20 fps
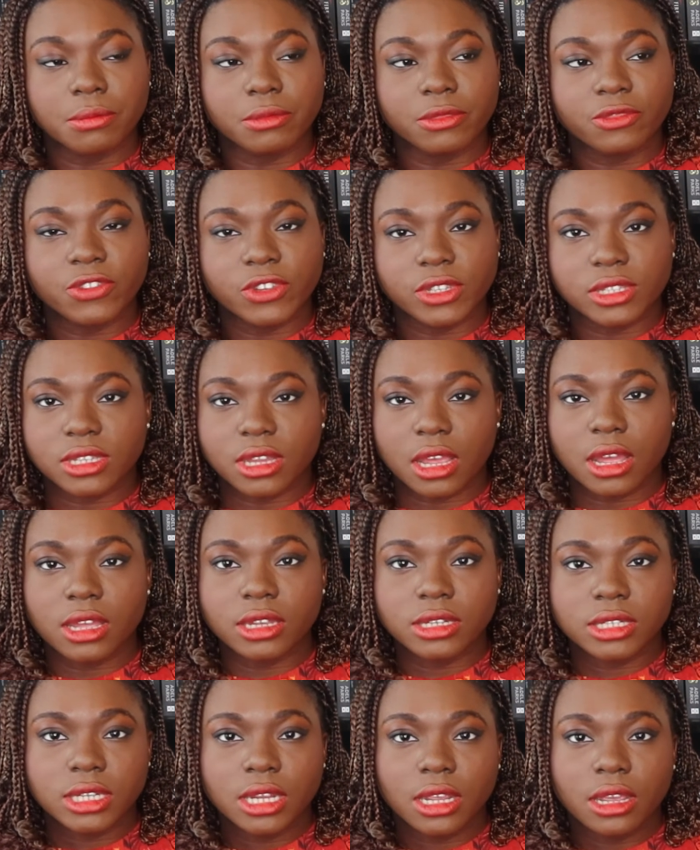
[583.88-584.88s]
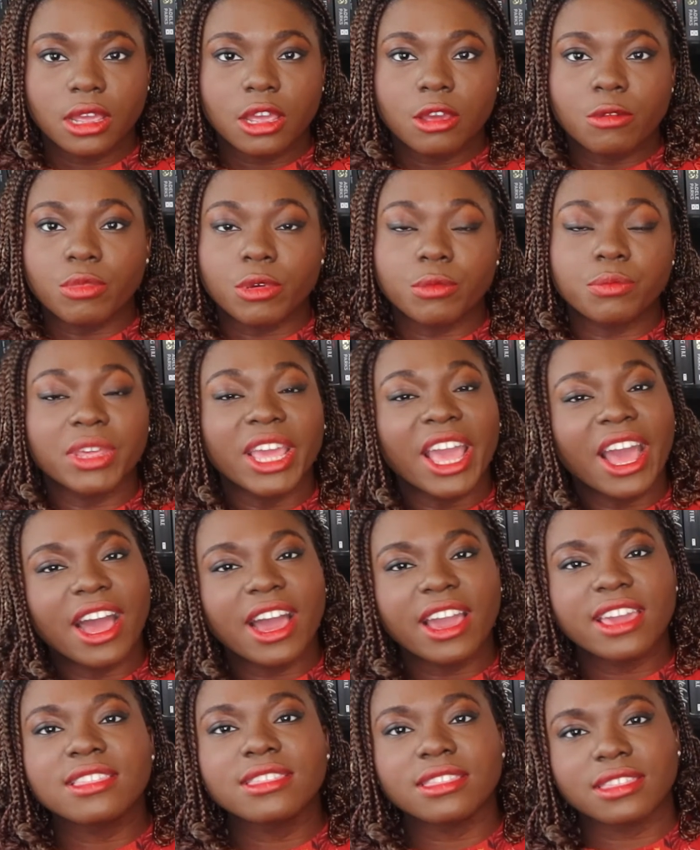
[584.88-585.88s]
facade, but
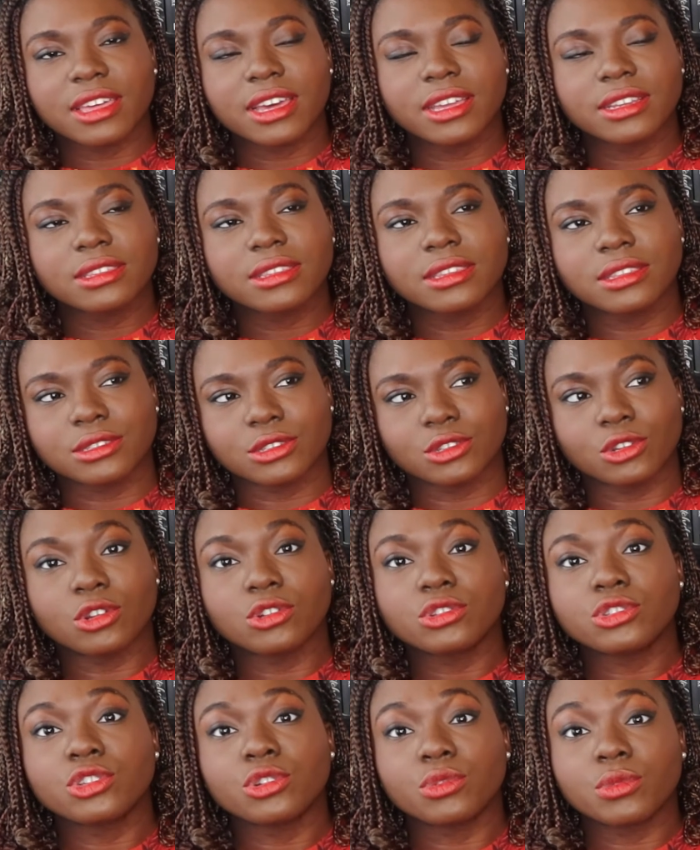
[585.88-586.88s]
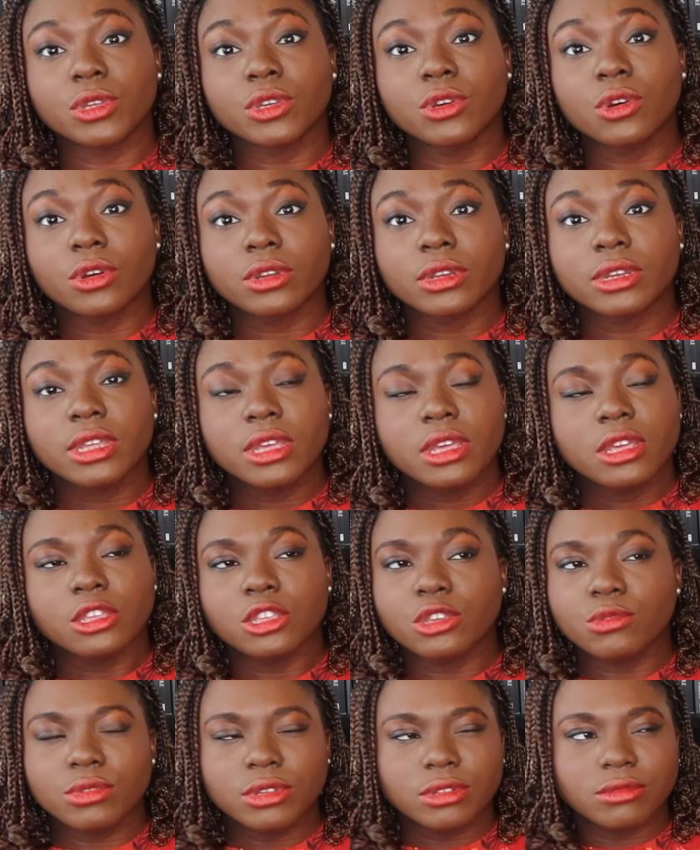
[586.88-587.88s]
behind that there's a lot going on.
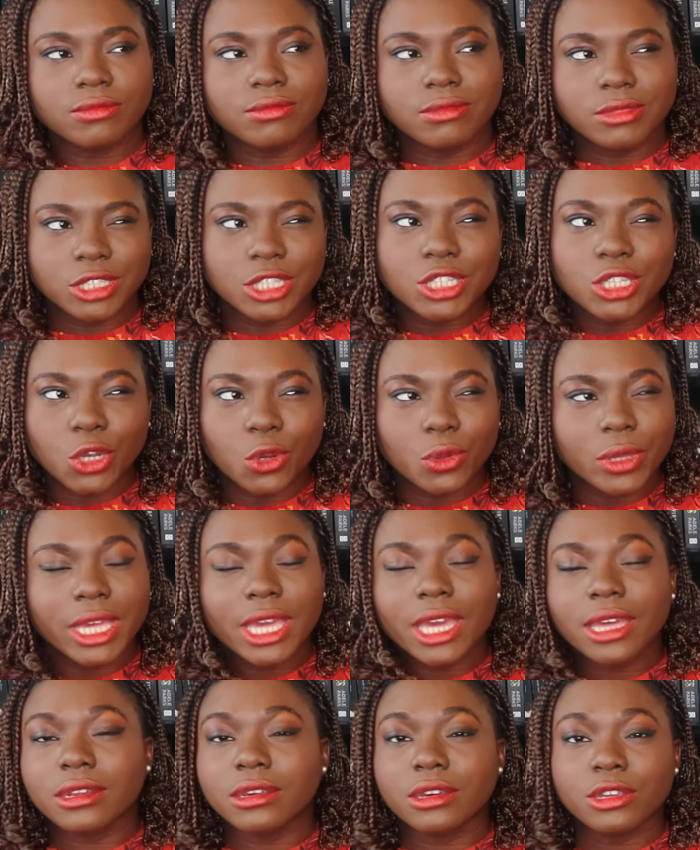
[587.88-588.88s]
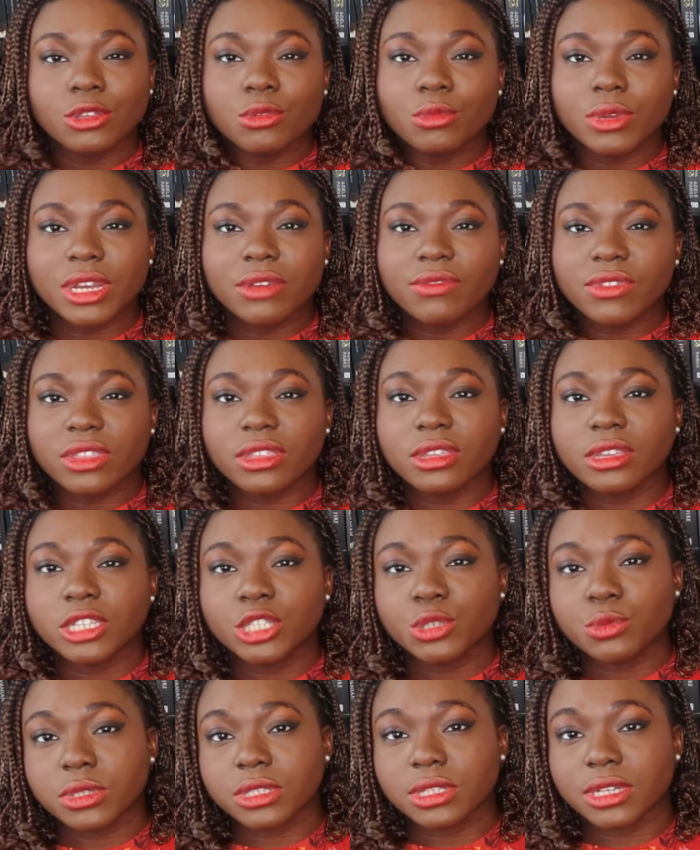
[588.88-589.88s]
You would, just looking at her, you would never think
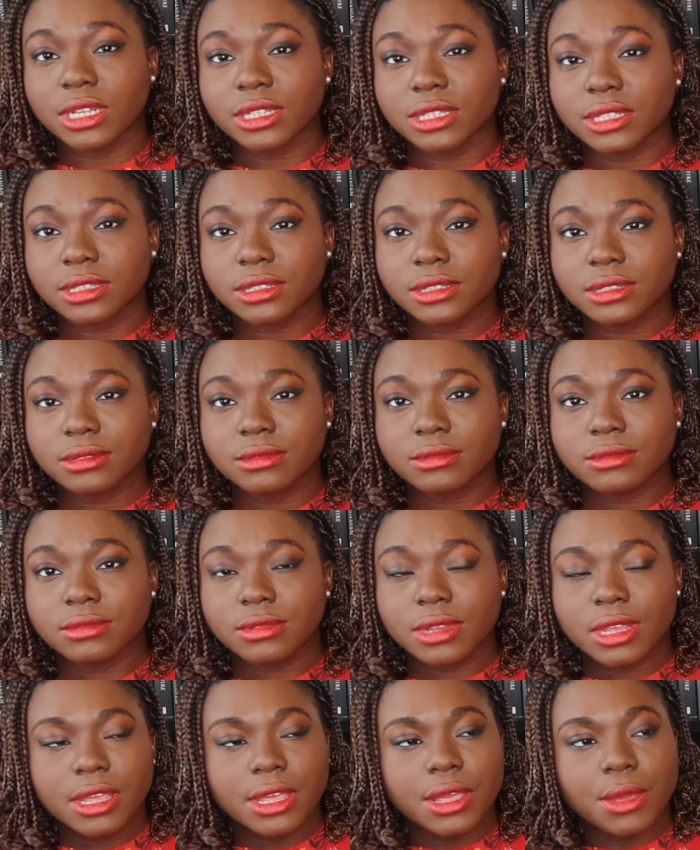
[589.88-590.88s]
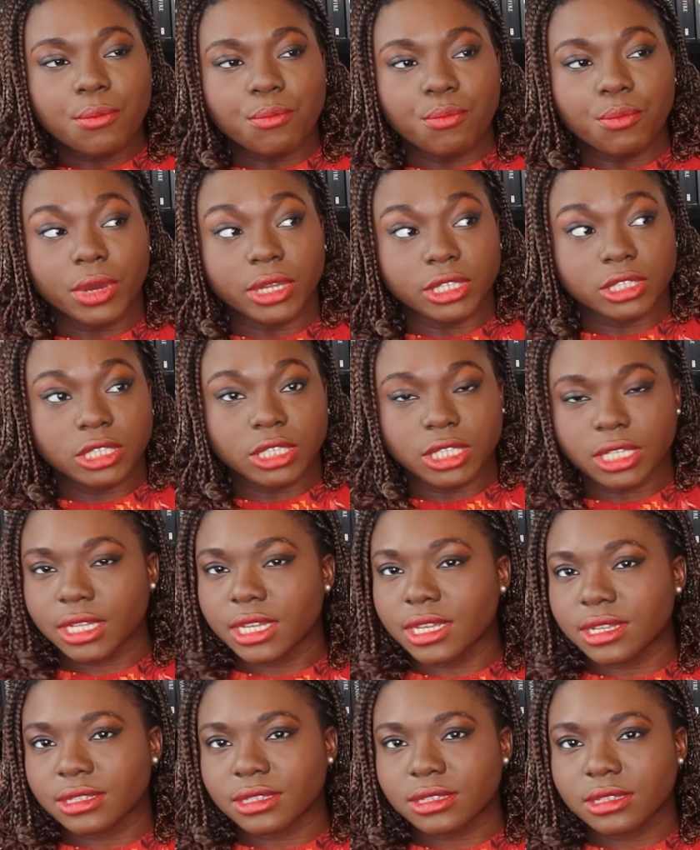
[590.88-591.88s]
she was an addict, but
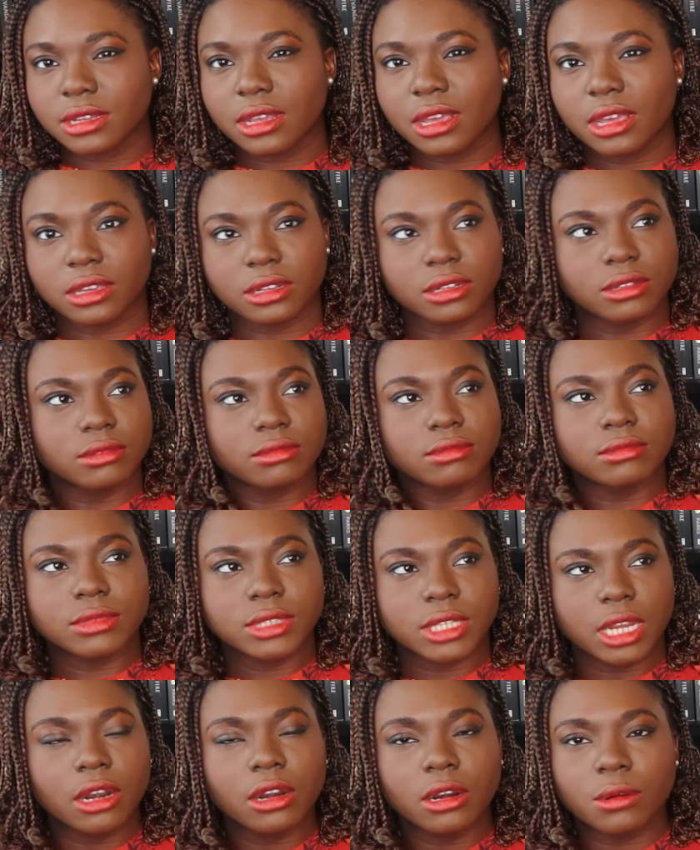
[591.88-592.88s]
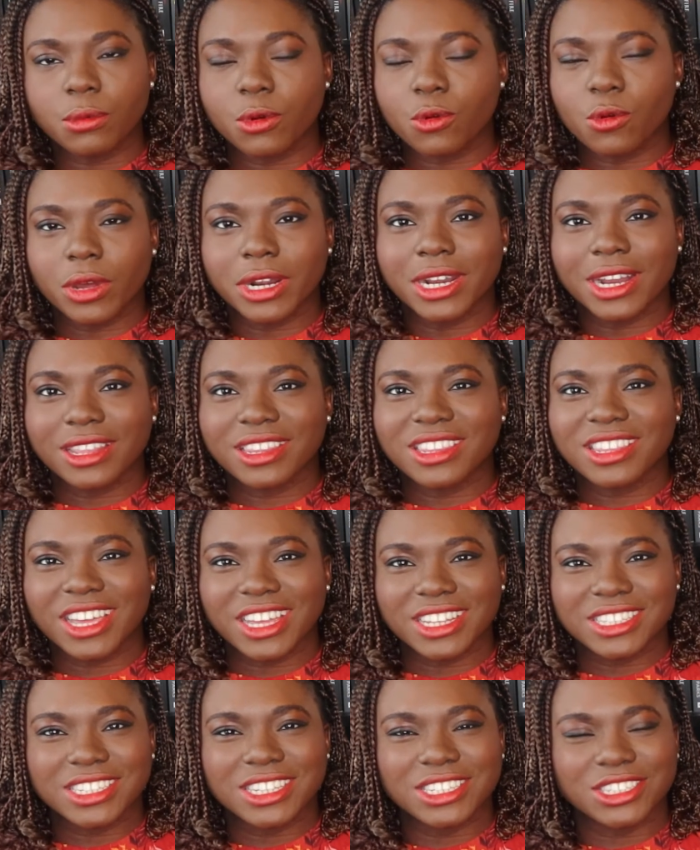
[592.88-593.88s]
she is, and a terrible one at
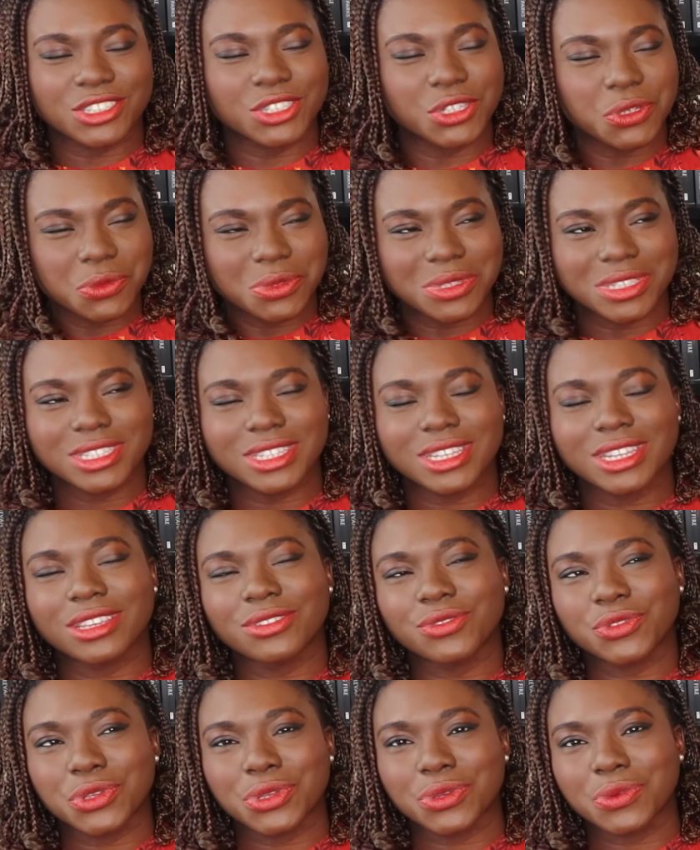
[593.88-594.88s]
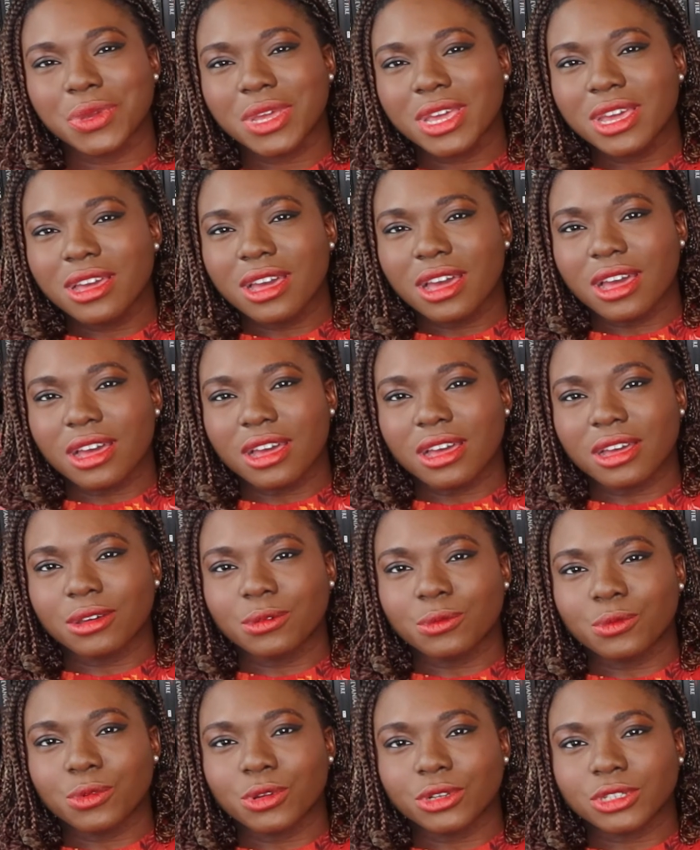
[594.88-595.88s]
that, as you will see if you
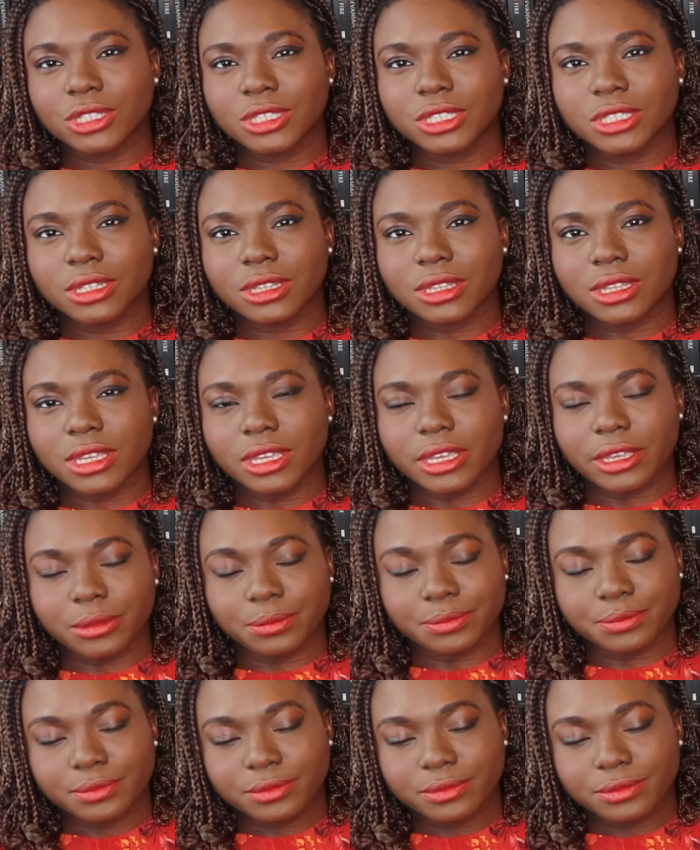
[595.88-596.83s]
watch the